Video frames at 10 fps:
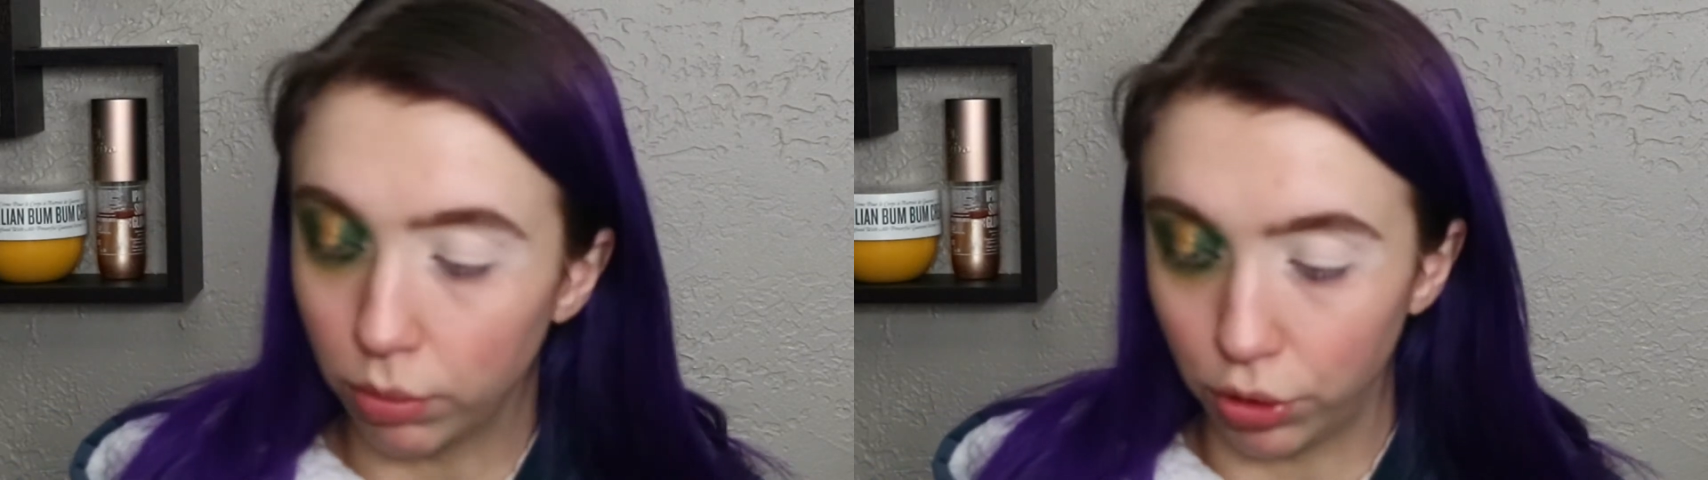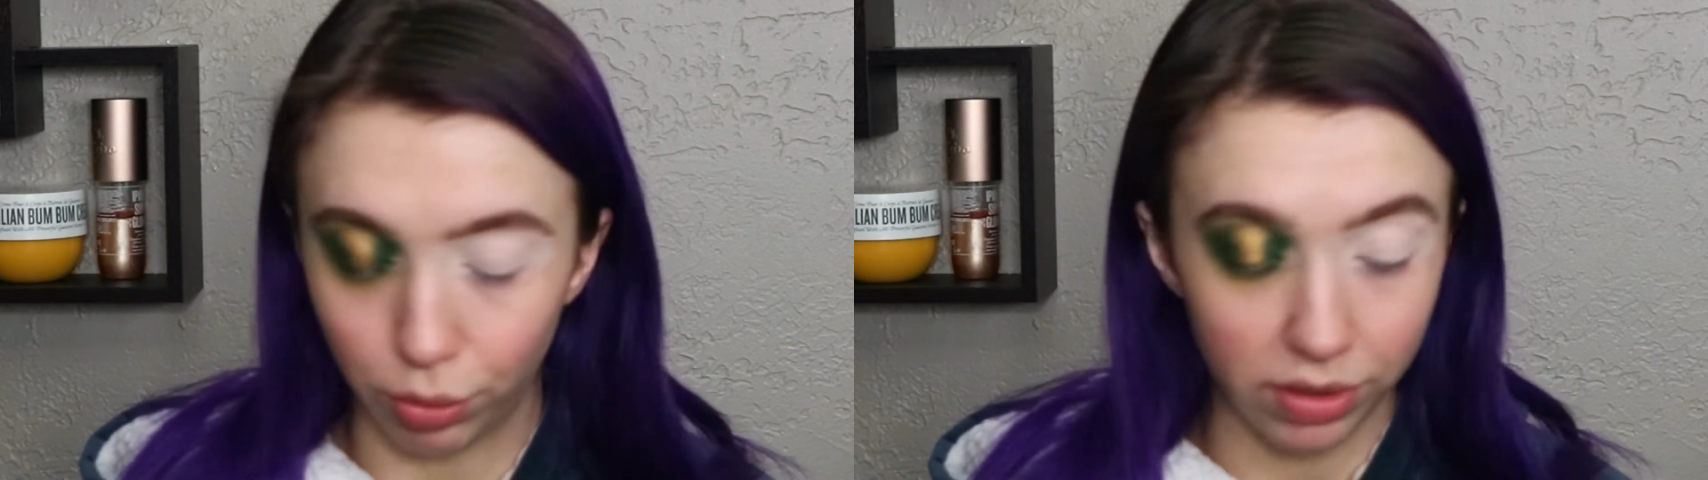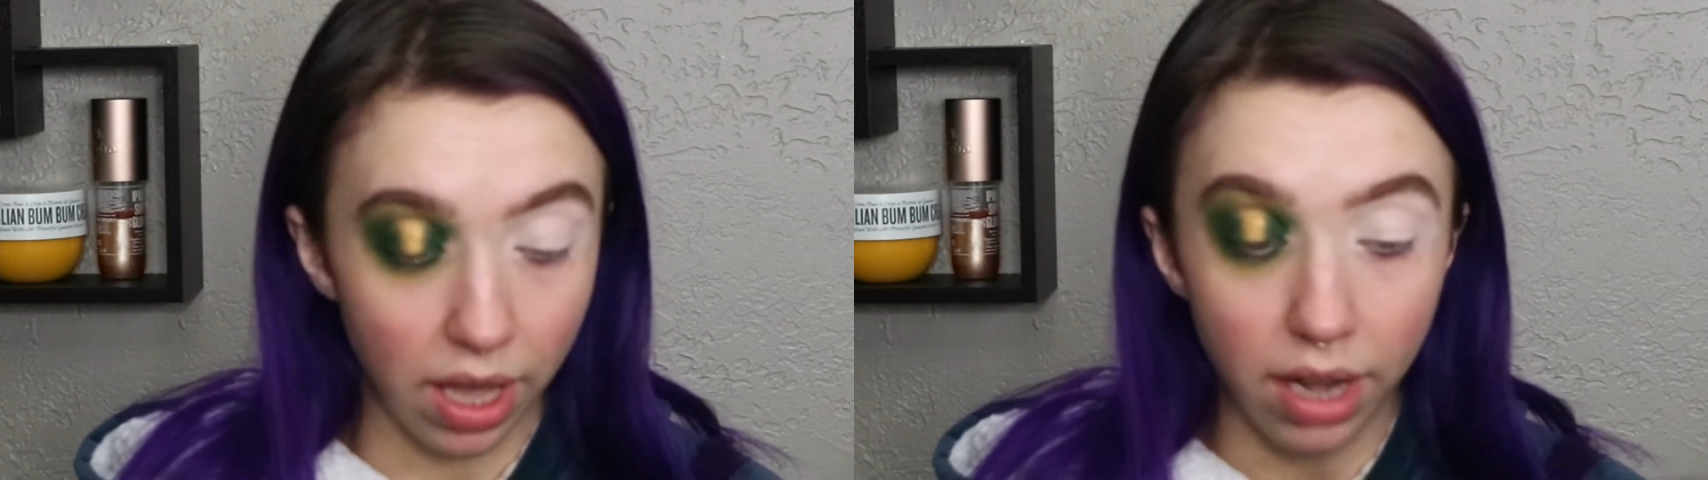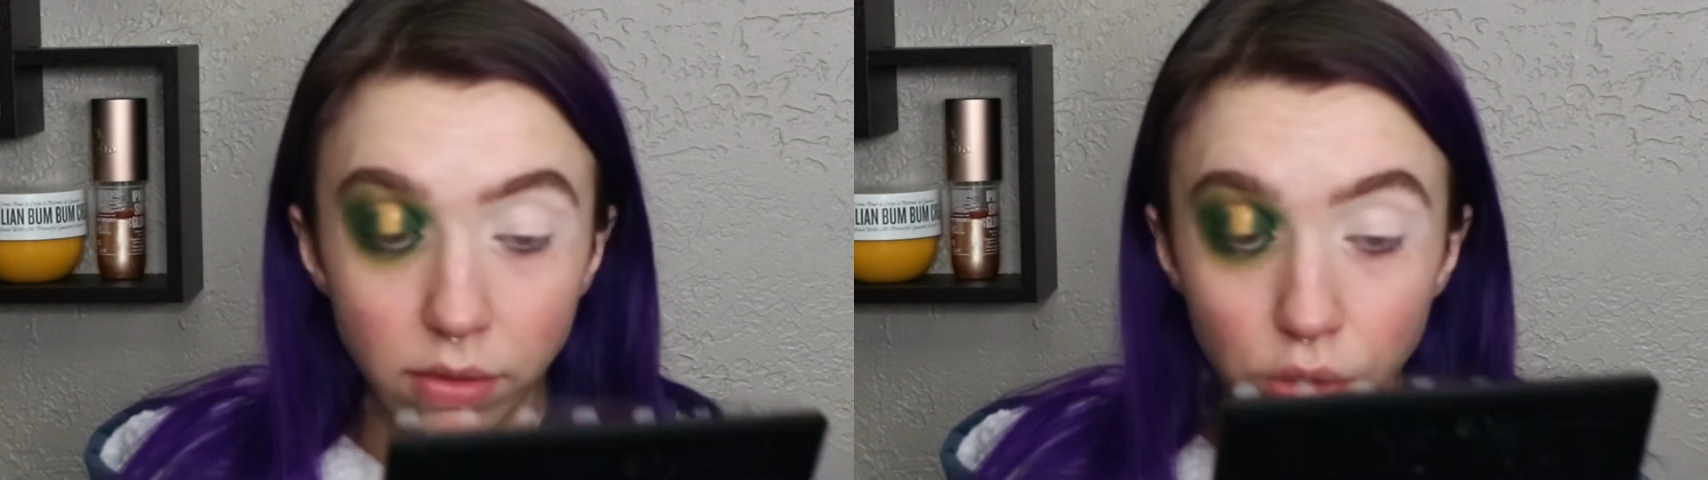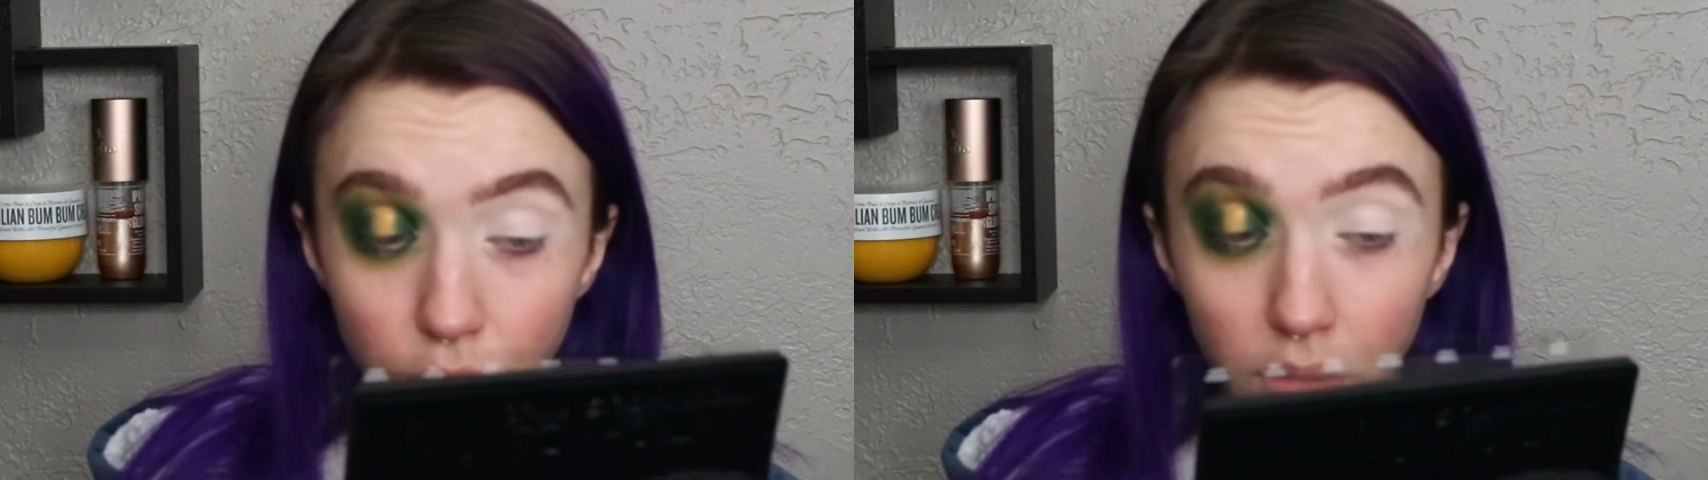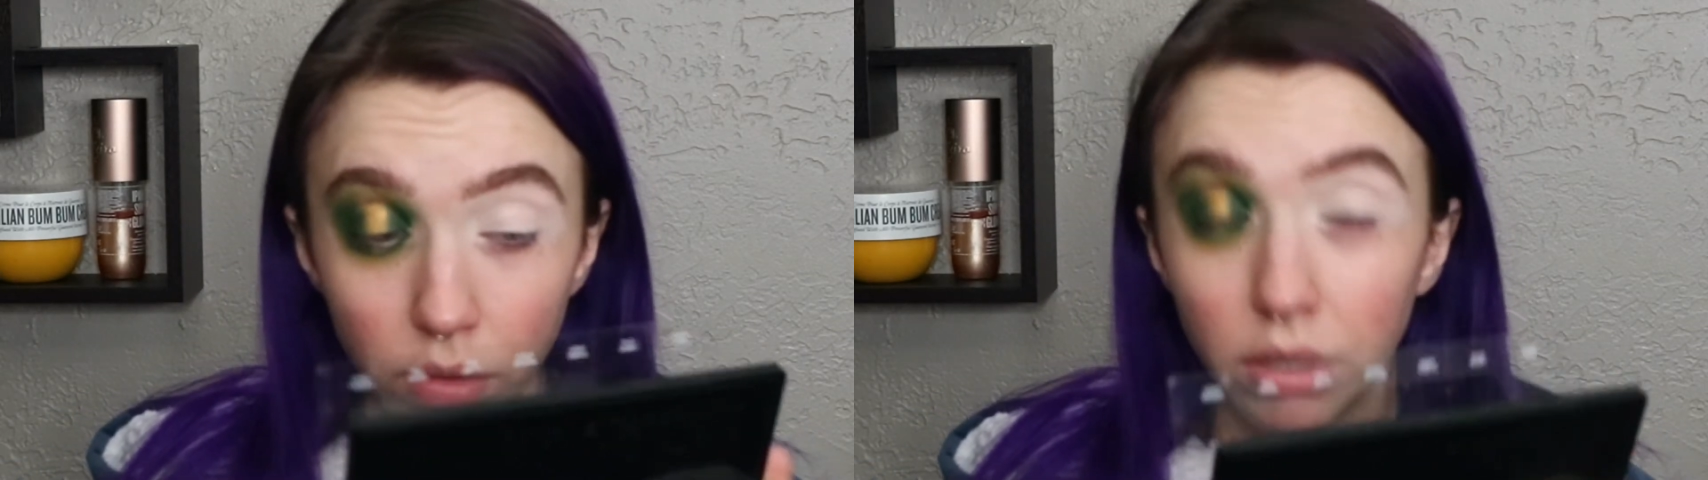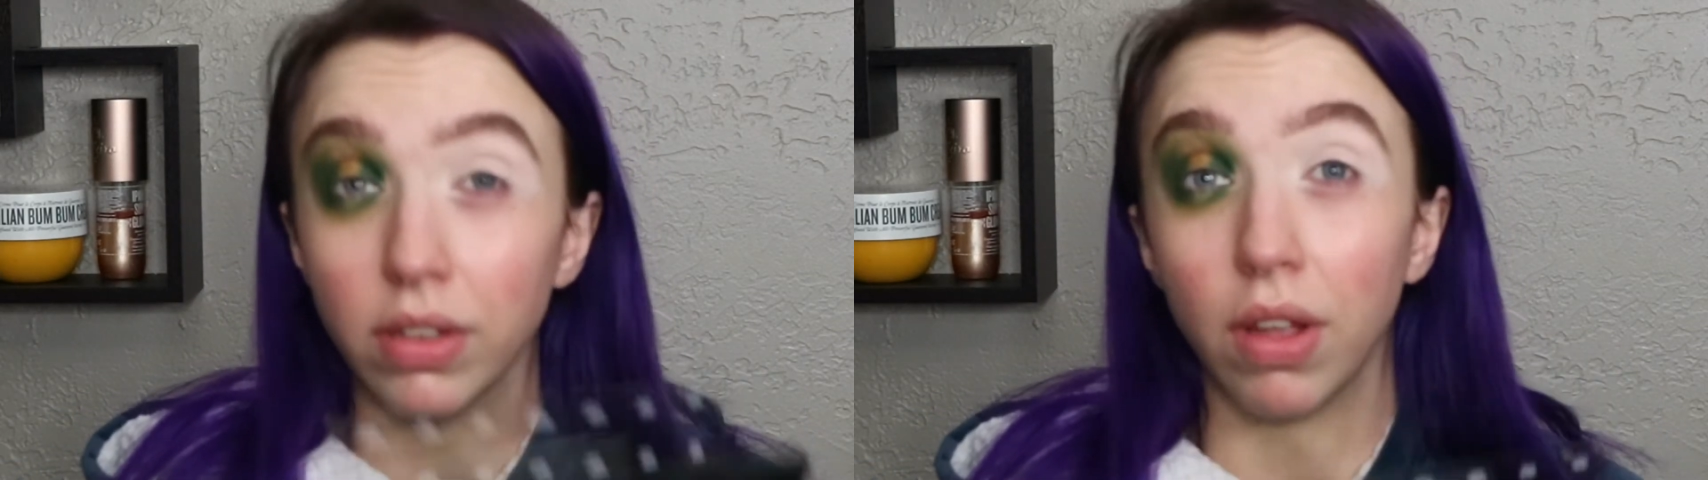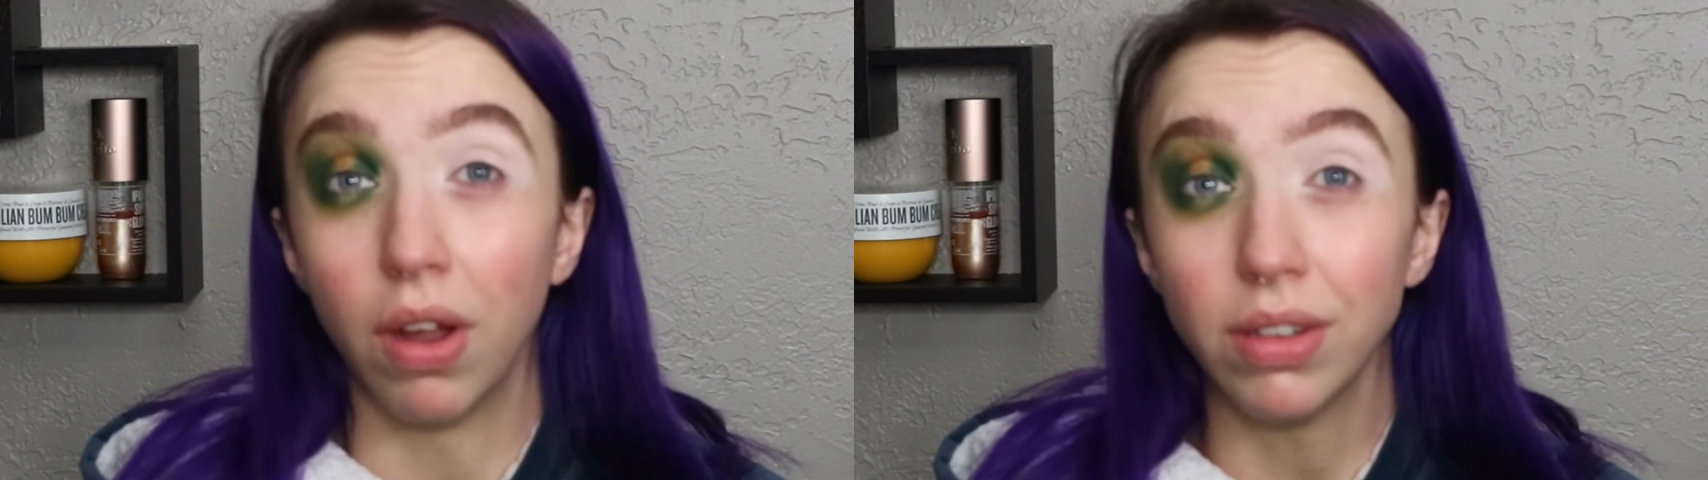which was kind of a struggle
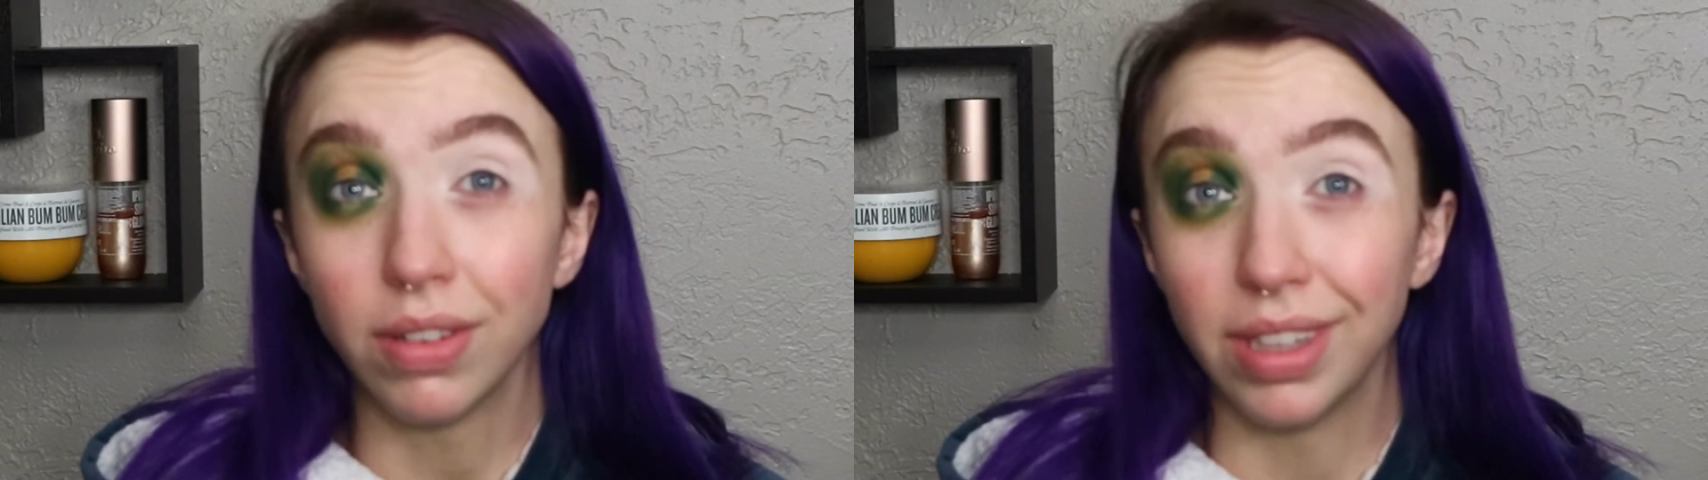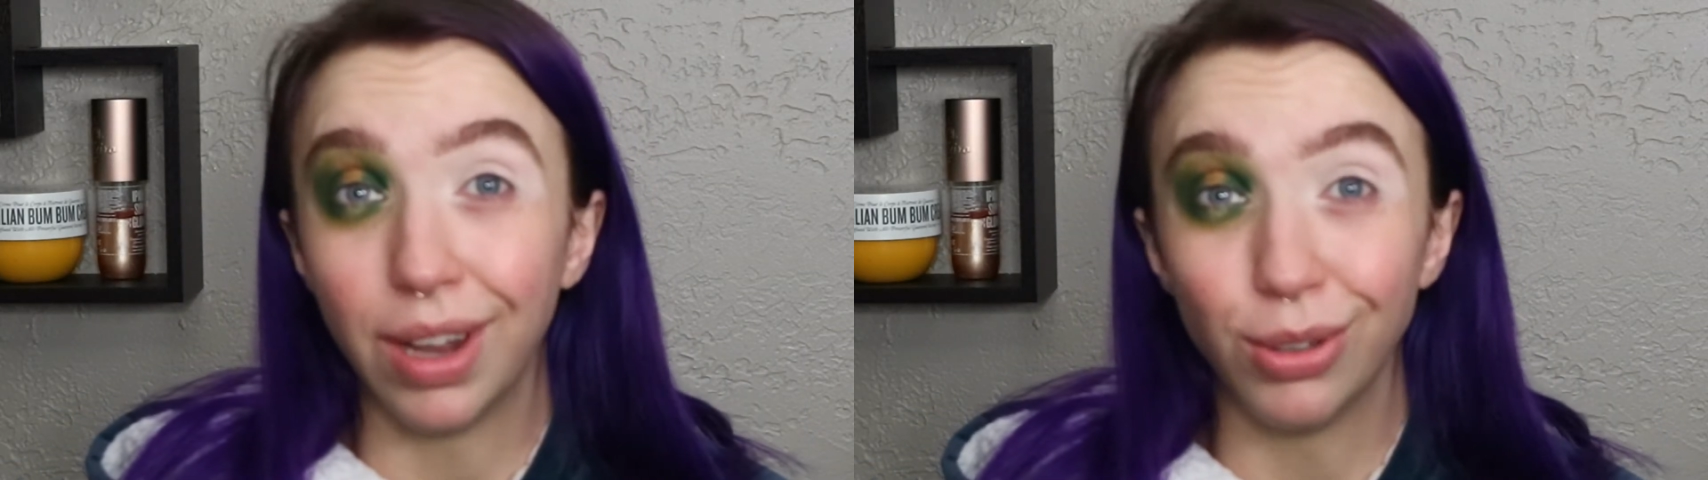because honestly